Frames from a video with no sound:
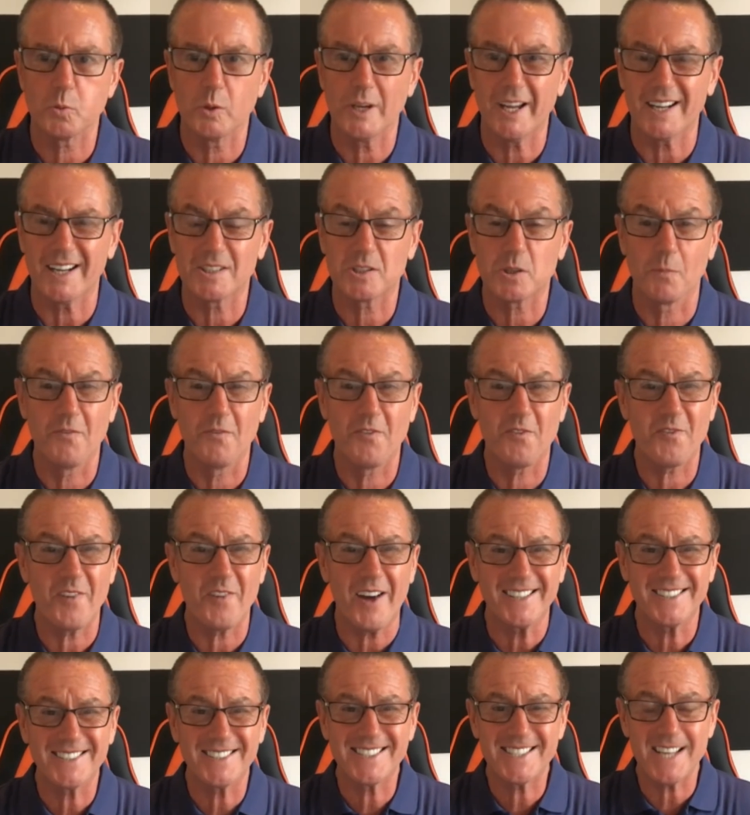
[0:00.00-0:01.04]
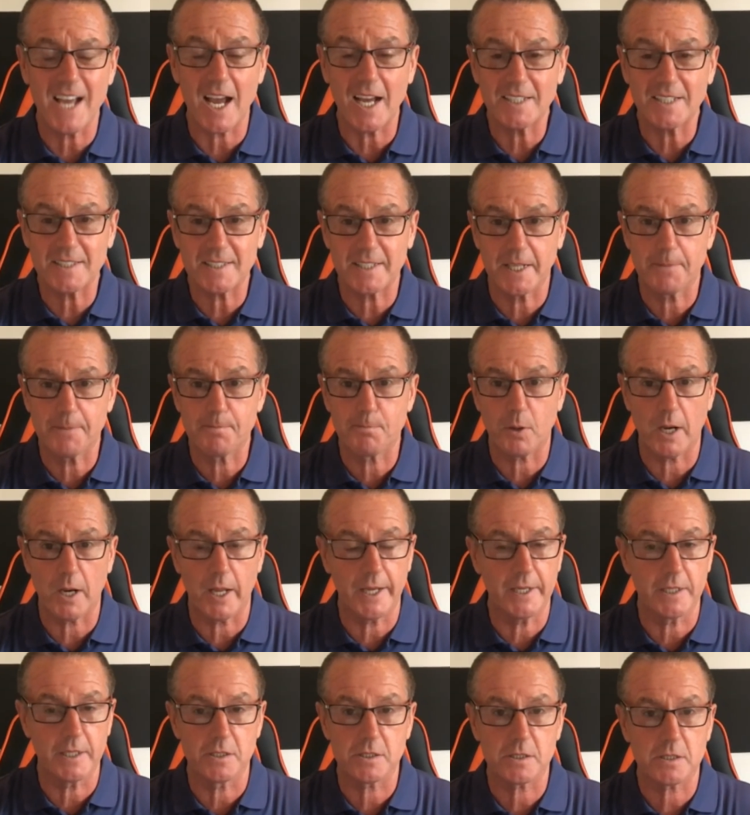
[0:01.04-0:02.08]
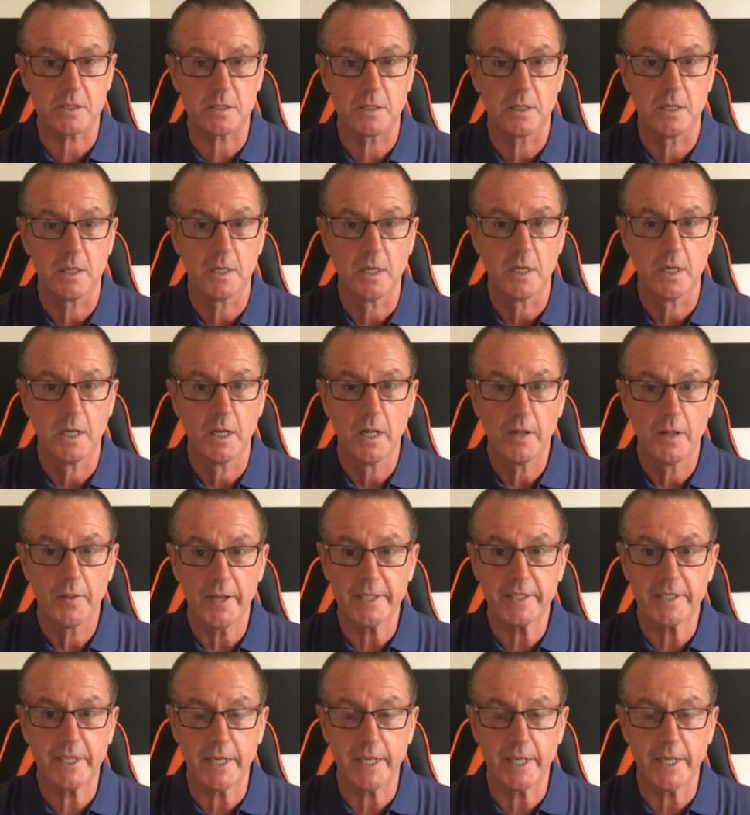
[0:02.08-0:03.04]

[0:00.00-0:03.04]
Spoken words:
We had some fantastic players that